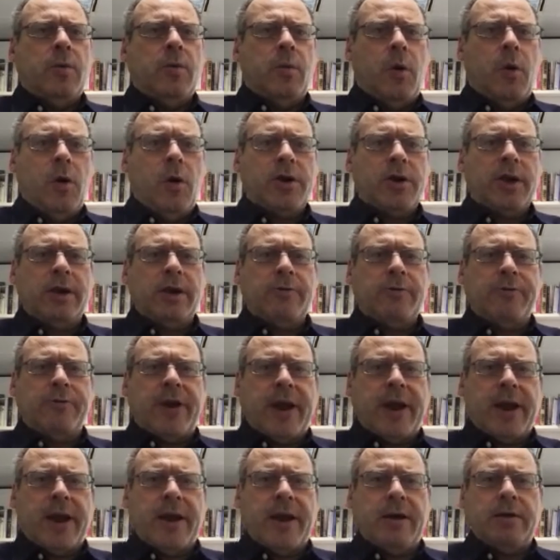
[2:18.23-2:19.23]
walking
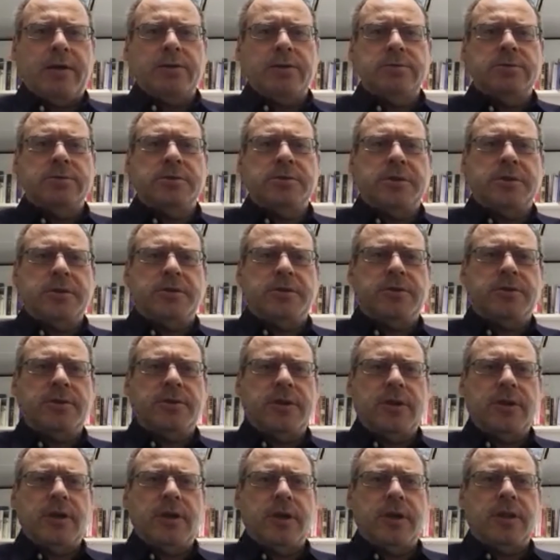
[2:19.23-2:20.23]
around the
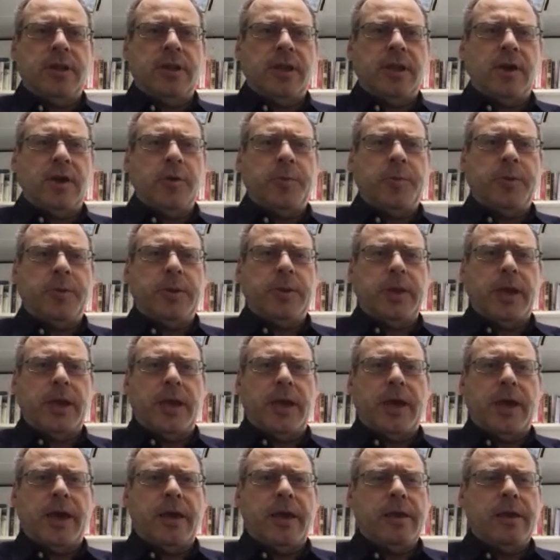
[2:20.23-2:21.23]
city in the open
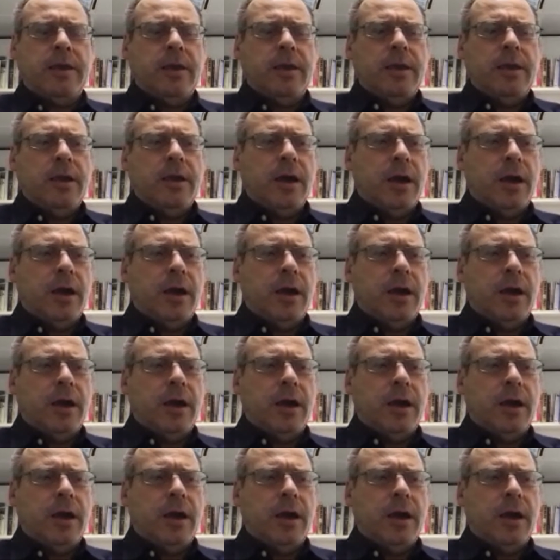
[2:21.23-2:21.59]
air,